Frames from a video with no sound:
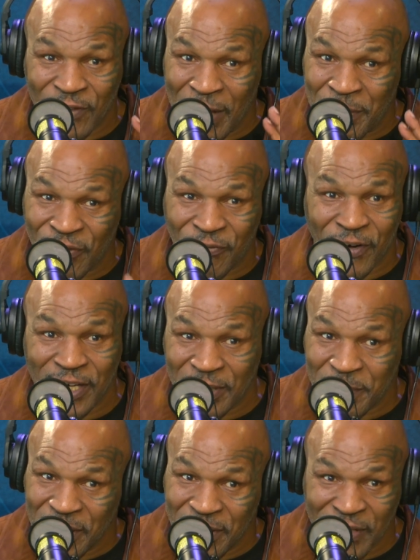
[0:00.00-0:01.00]
You gotta be afraid to
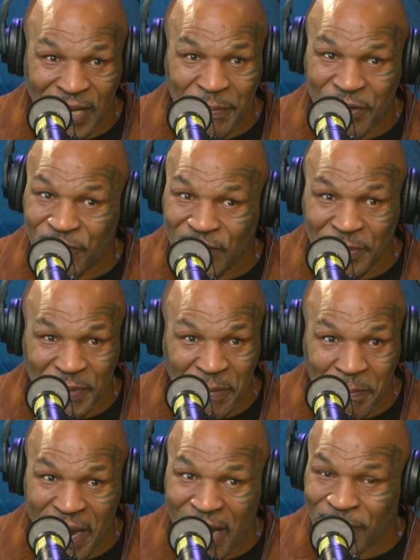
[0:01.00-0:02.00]
be. You can't be afraid to be
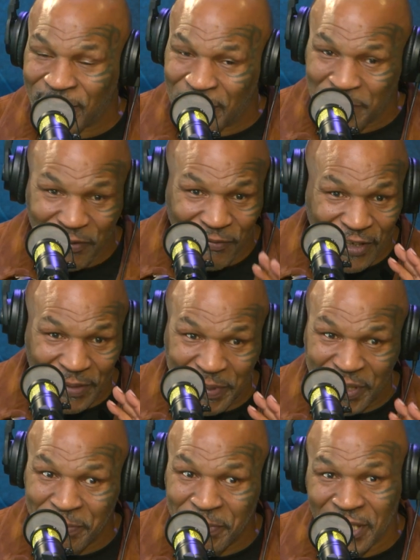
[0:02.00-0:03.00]
embarrassed. Can't be afraid to be
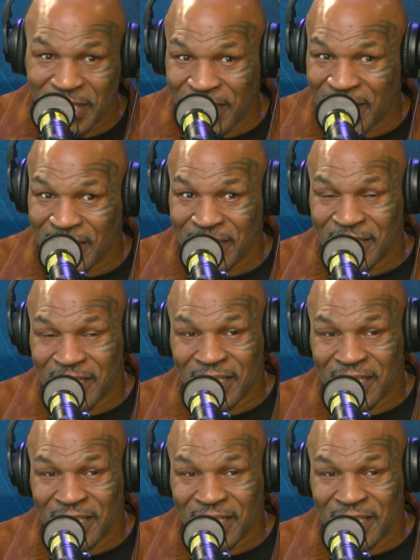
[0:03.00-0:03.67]
humiliated.